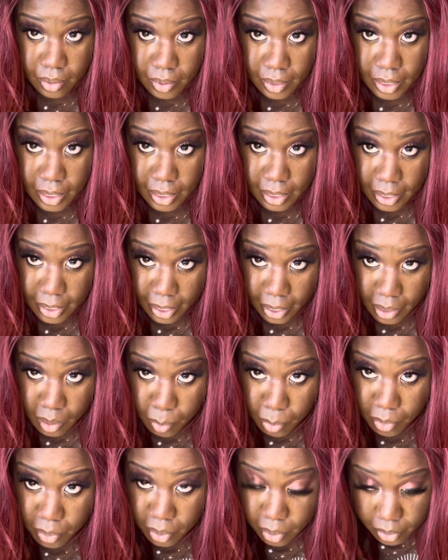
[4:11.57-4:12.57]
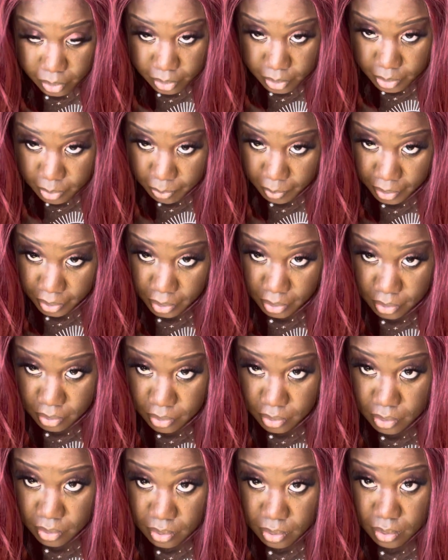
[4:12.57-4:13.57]
Get a lot of parting
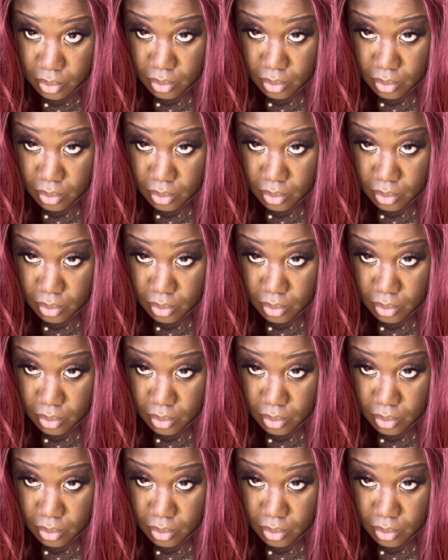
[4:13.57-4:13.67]
space.